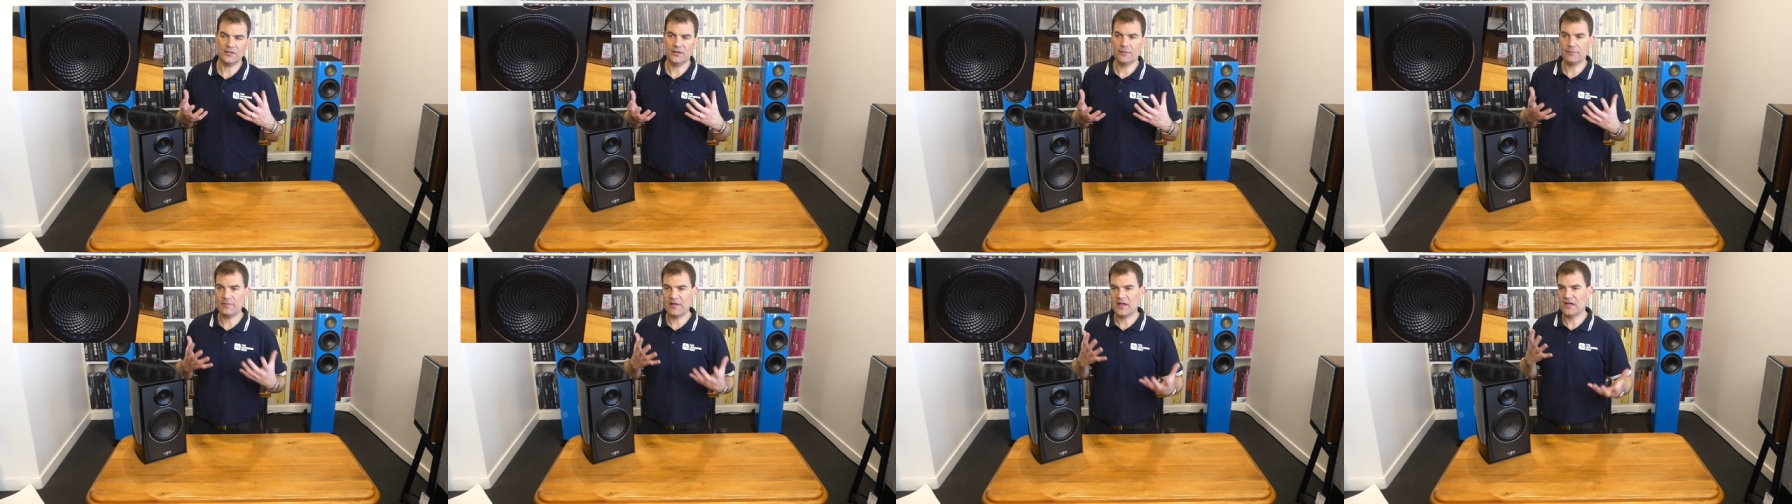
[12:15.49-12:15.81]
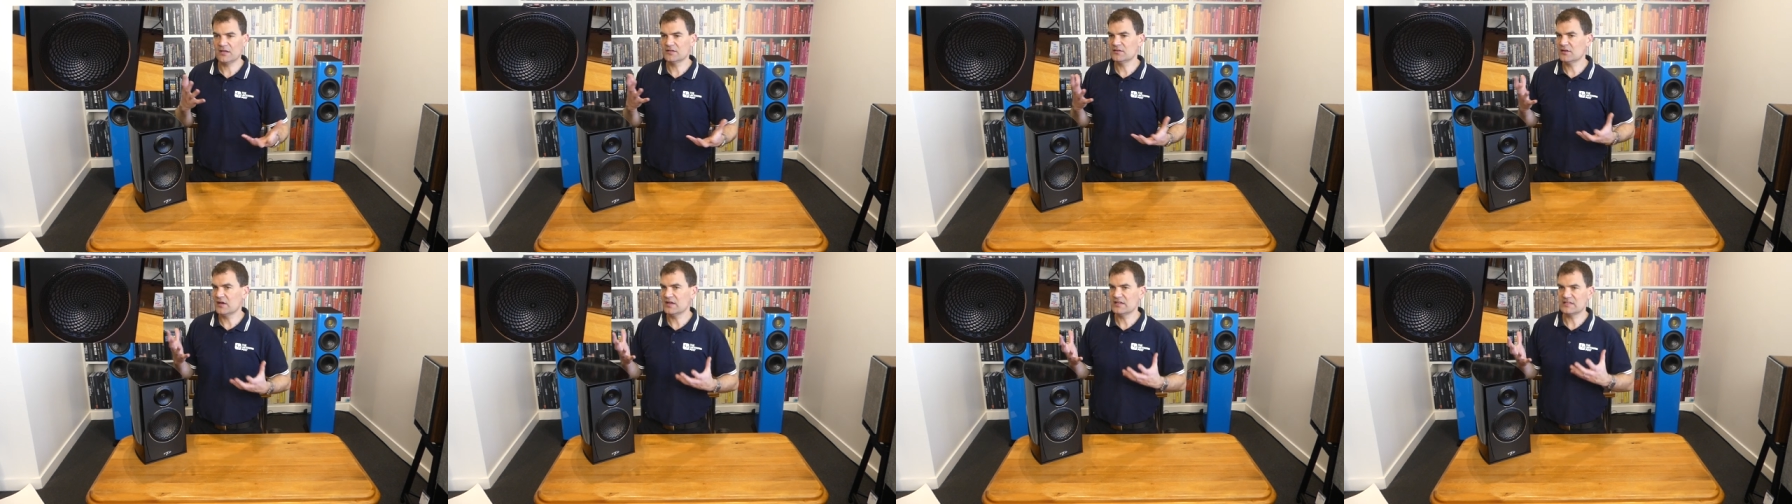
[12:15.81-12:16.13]

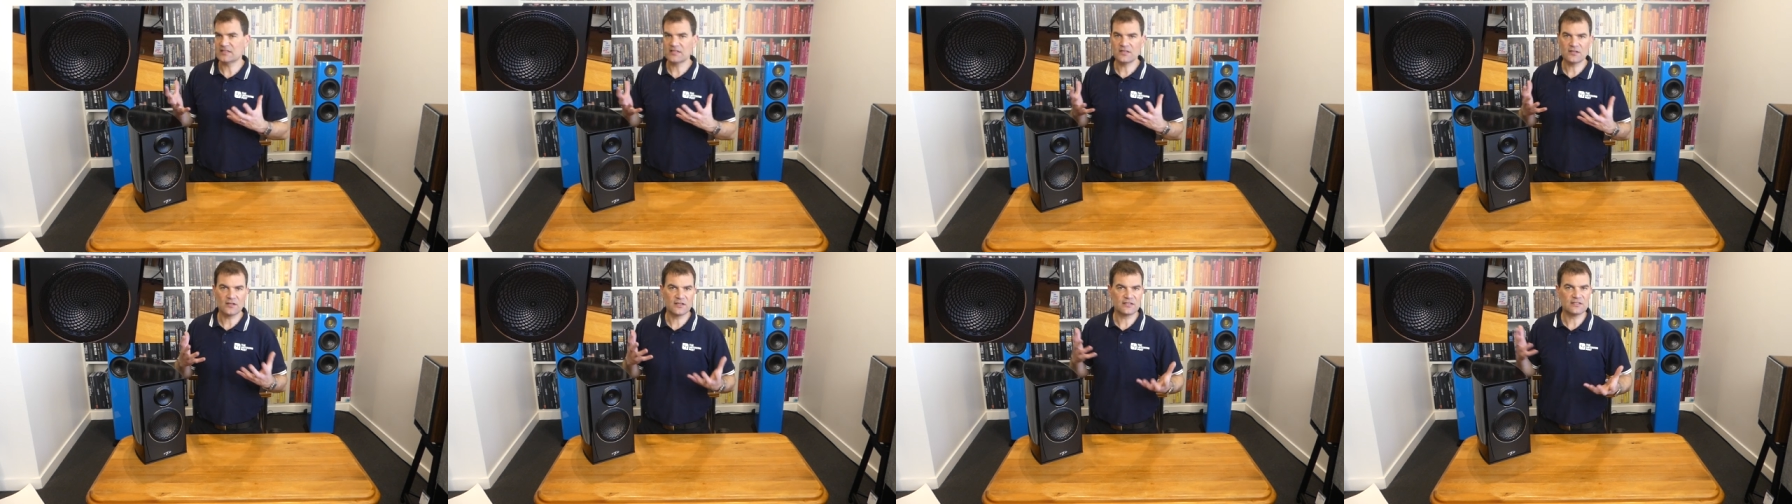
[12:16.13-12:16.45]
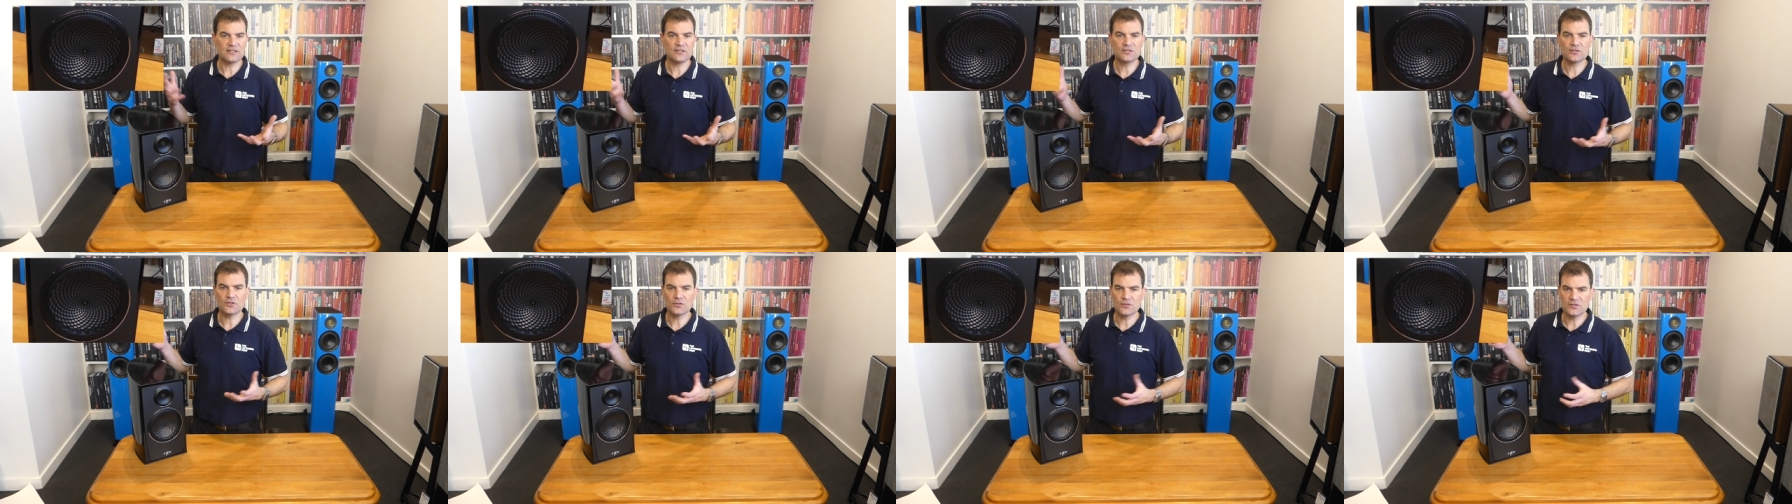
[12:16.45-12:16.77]
about
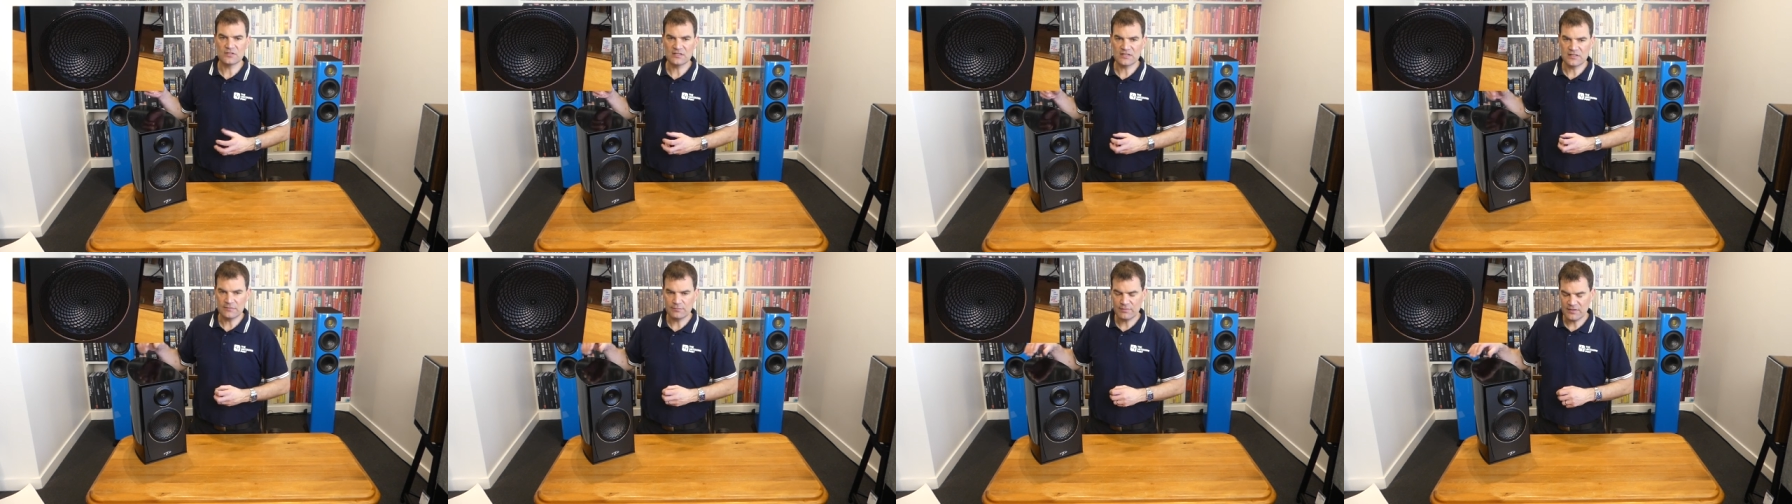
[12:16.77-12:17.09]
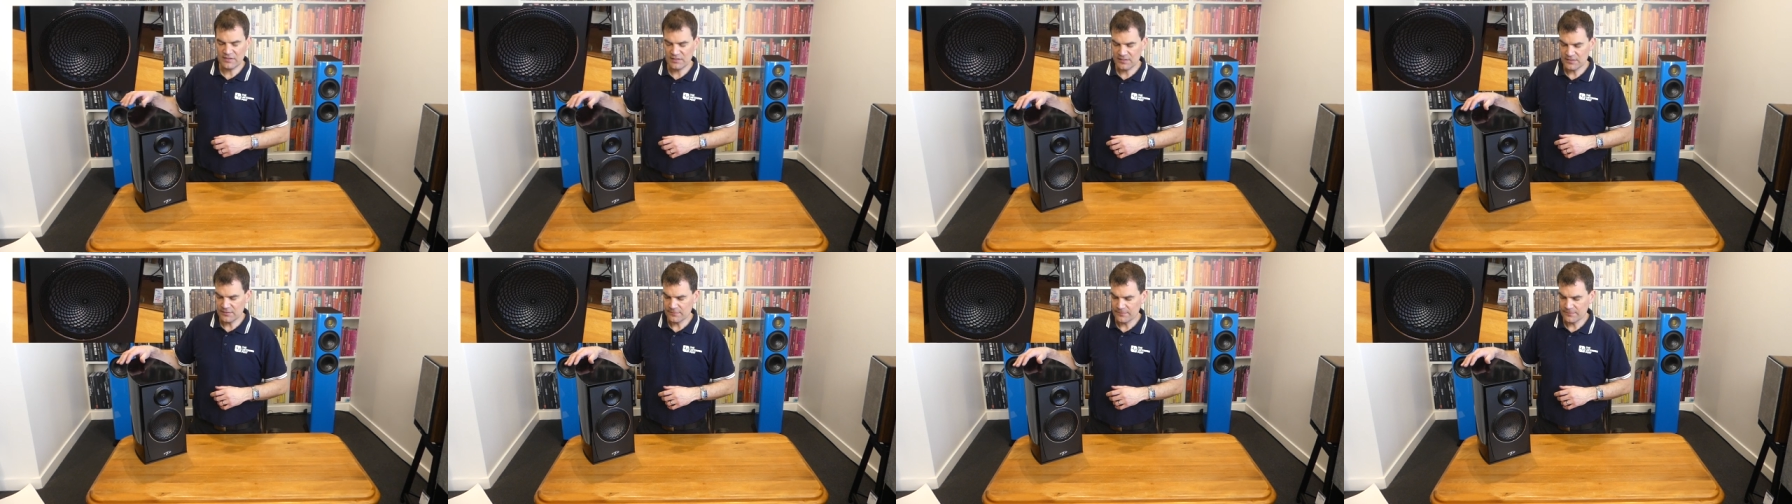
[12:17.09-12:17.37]
1992 dB,